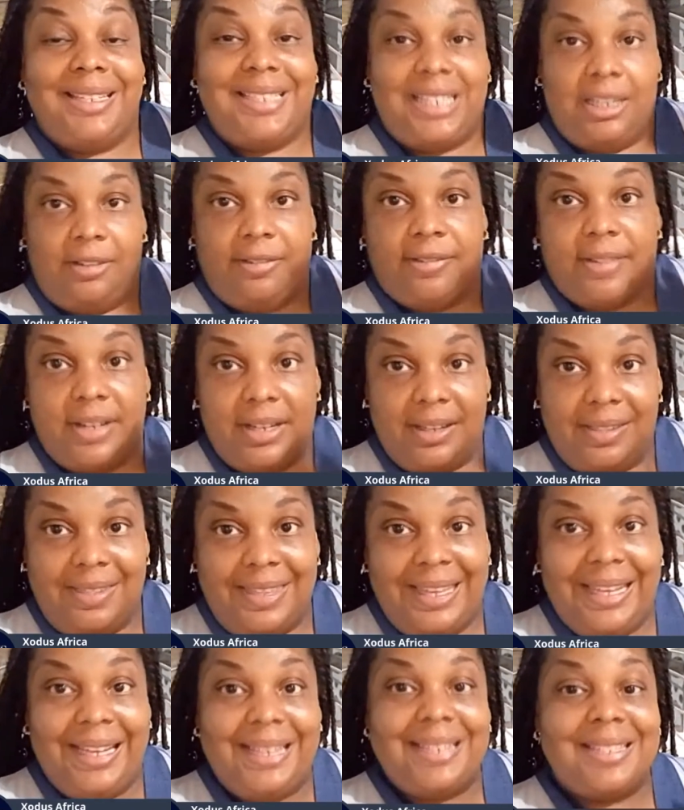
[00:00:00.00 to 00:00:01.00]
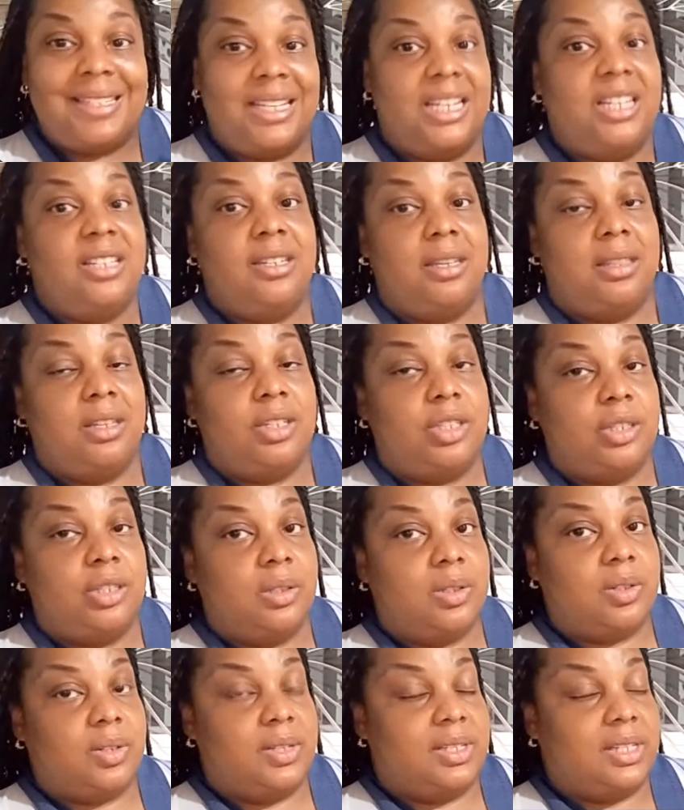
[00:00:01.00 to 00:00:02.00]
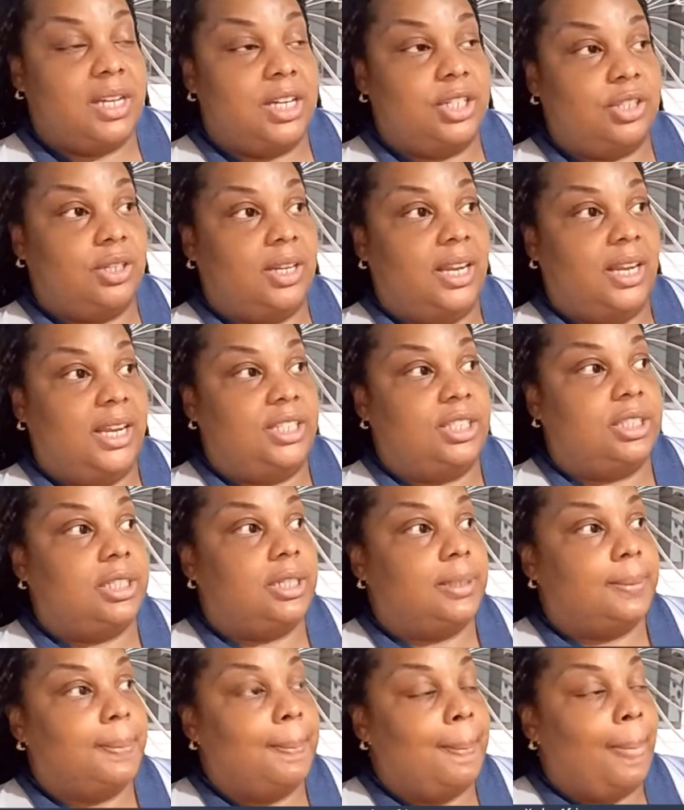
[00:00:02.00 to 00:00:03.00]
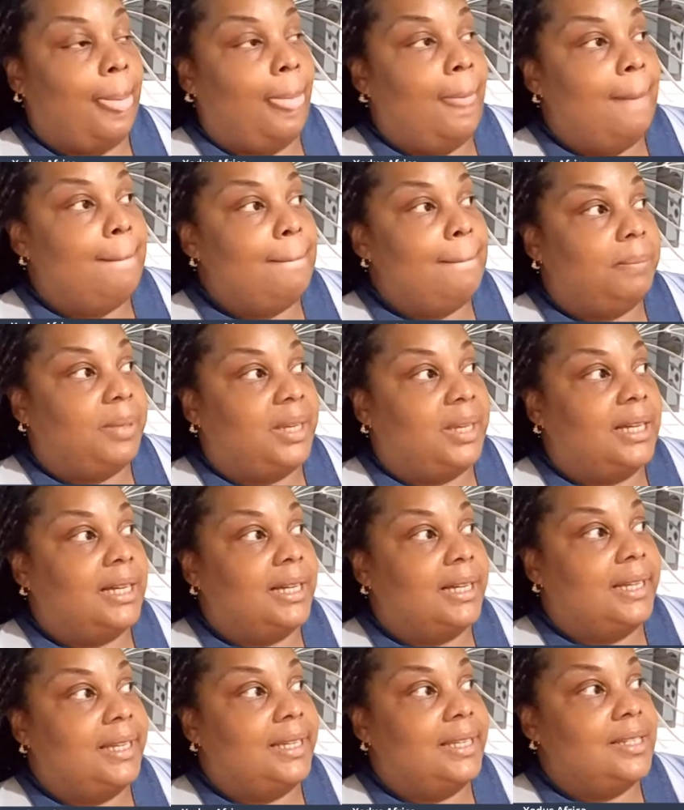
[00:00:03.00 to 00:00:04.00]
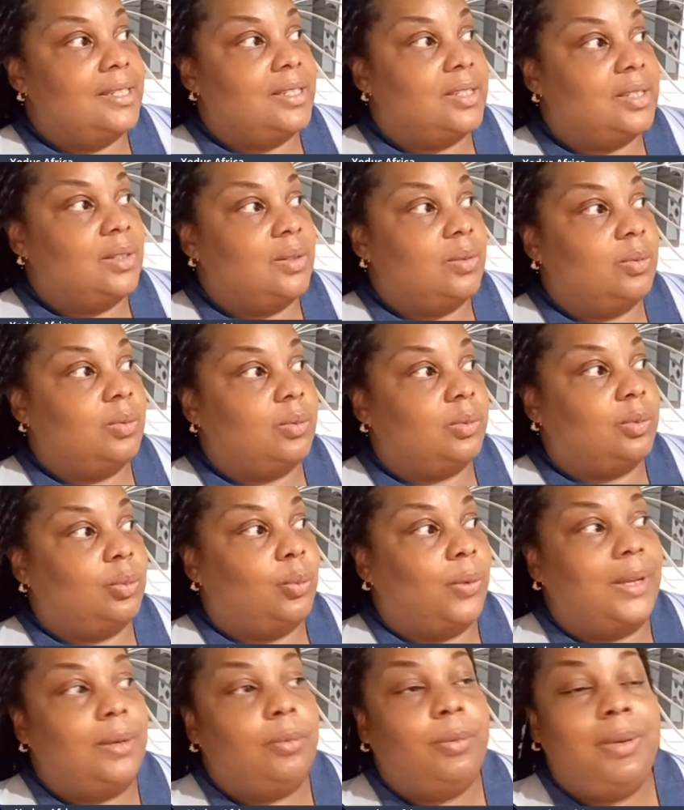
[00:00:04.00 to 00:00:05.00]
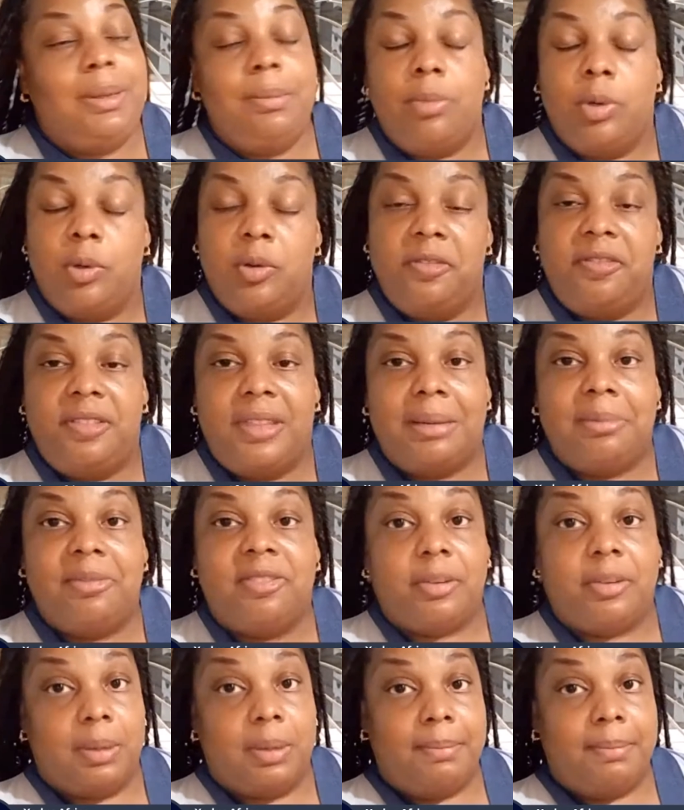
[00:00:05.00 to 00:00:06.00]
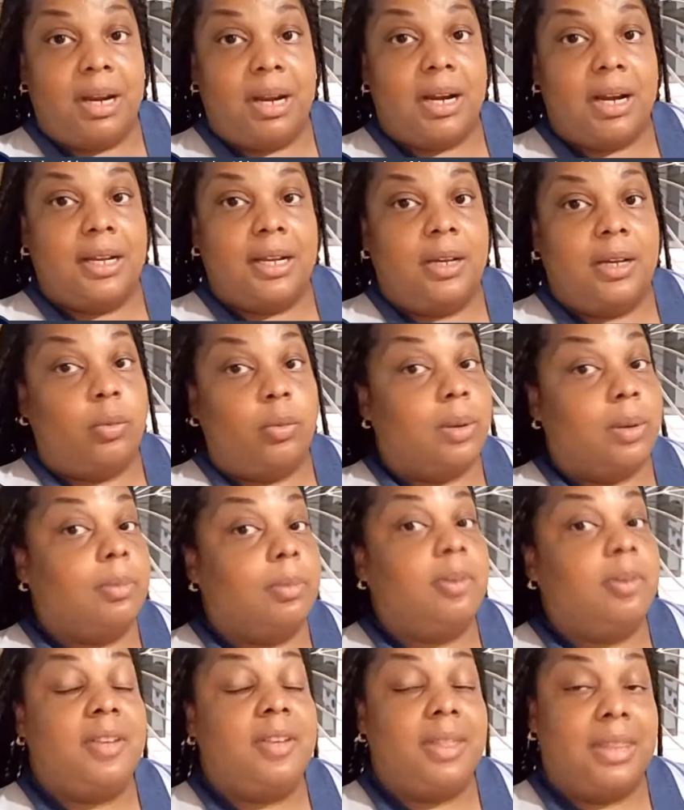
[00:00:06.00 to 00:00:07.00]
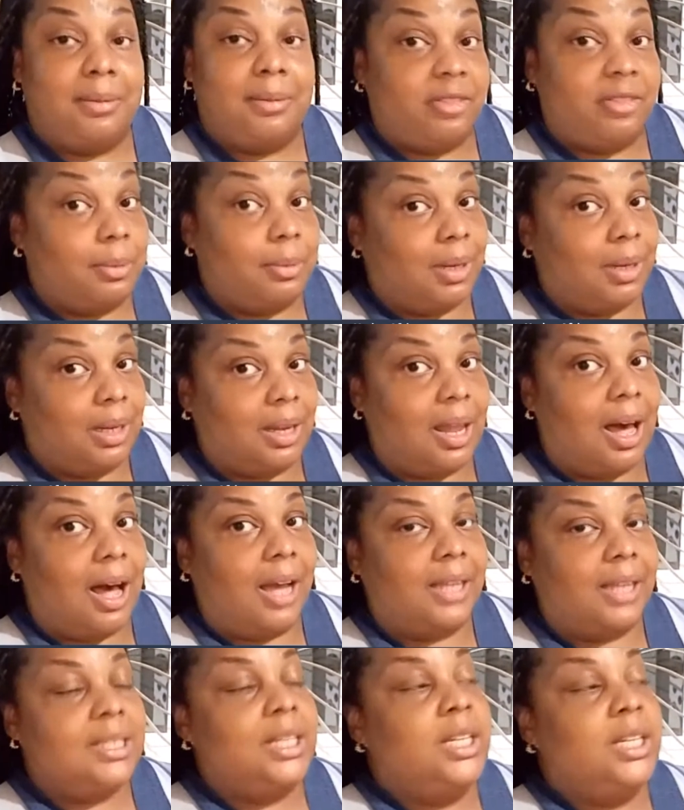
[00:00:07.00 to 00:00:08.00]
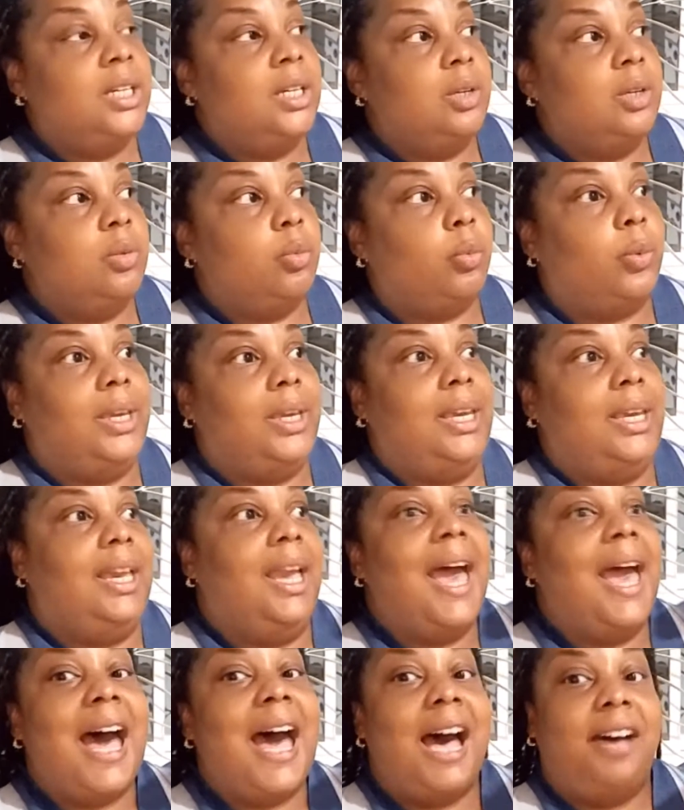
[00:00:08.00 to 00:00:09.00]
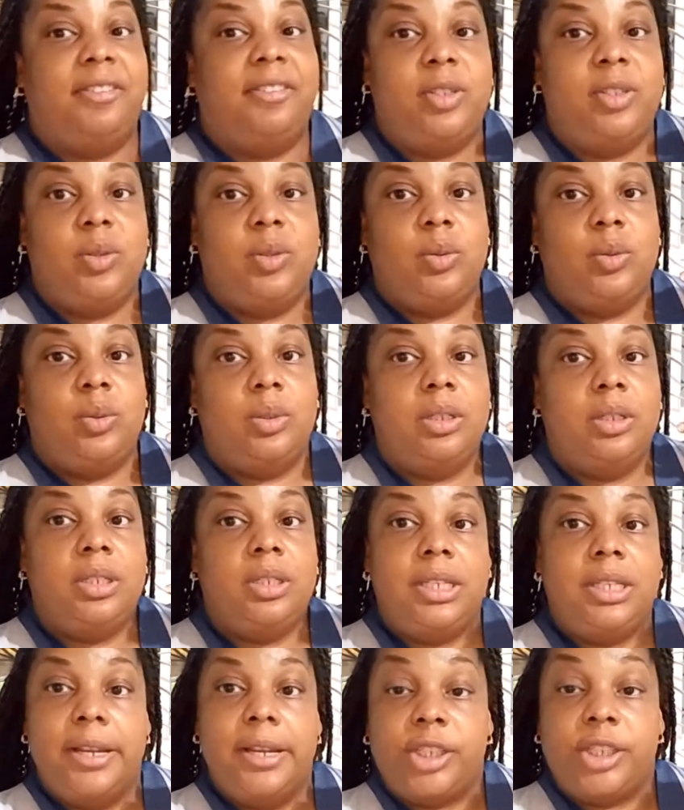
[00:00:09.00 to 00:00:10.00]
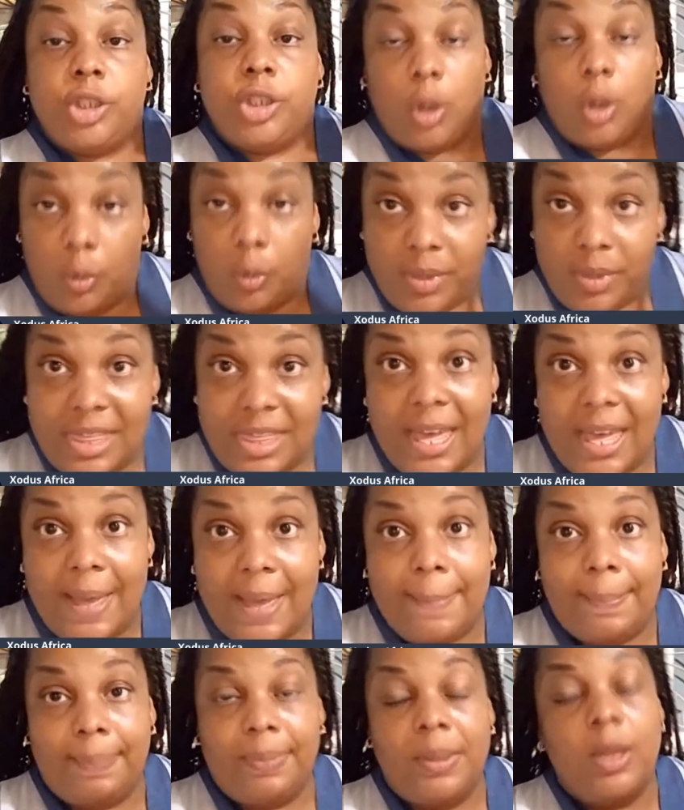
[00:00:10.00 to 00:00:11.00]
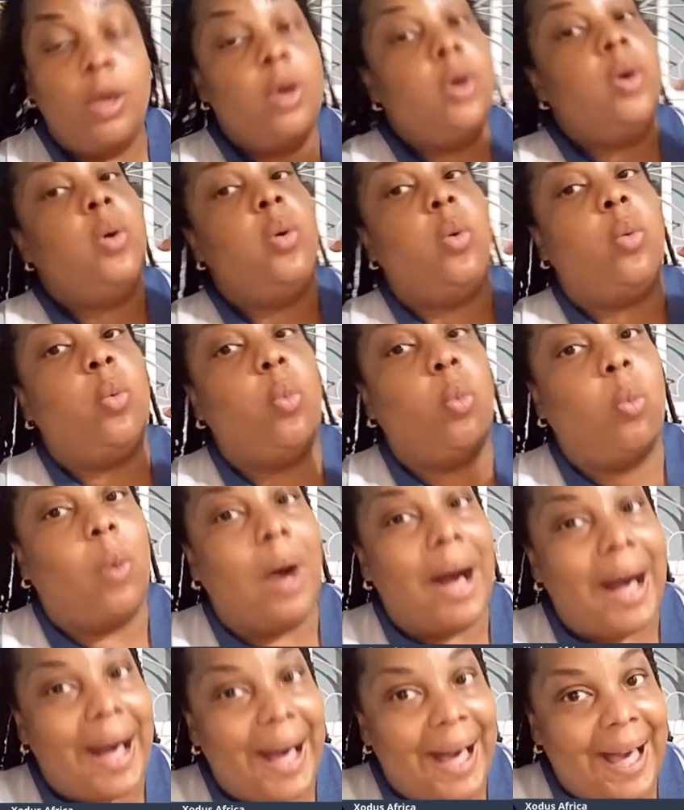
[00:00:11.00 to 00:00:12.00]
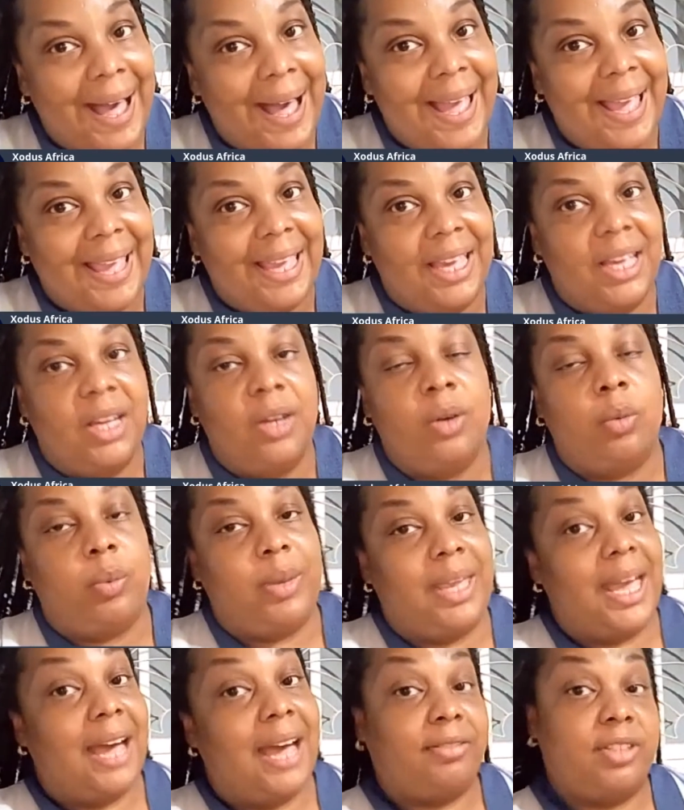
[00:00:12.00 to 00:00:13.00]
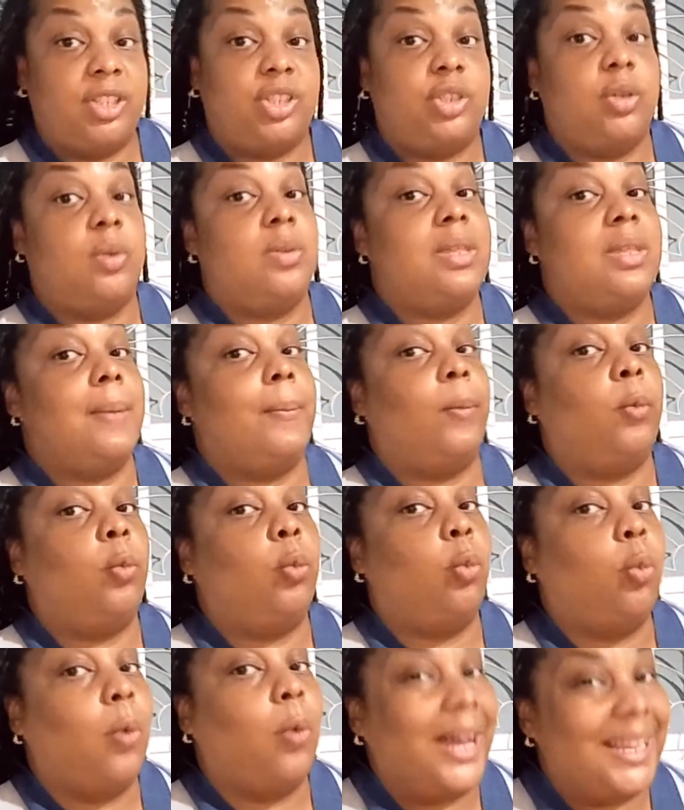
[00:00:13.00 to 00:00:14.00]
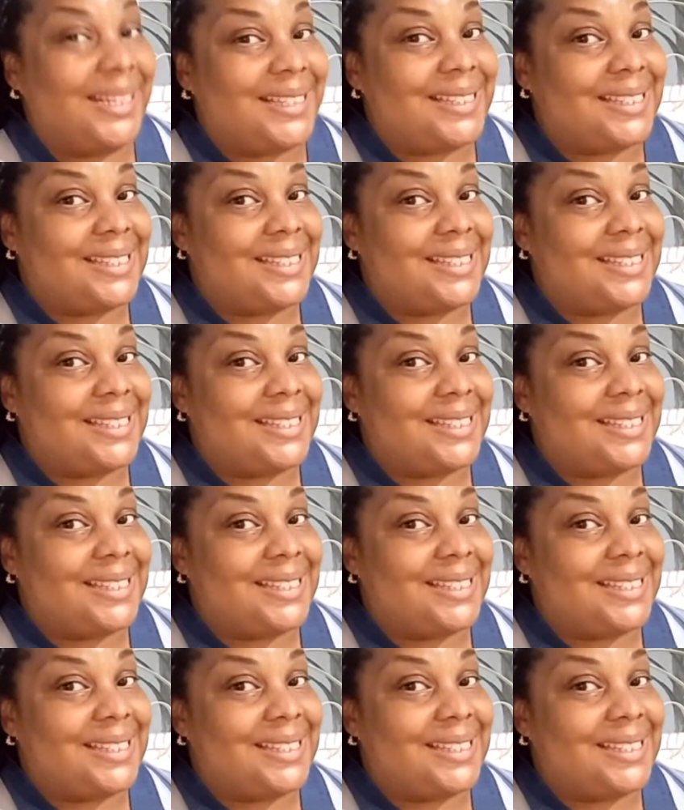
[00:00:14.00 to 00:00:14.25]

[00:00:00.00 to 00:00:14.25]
different things into the children's education, because when we move them from America, we're moving them from a lot. We have to show them why. We have to show them what.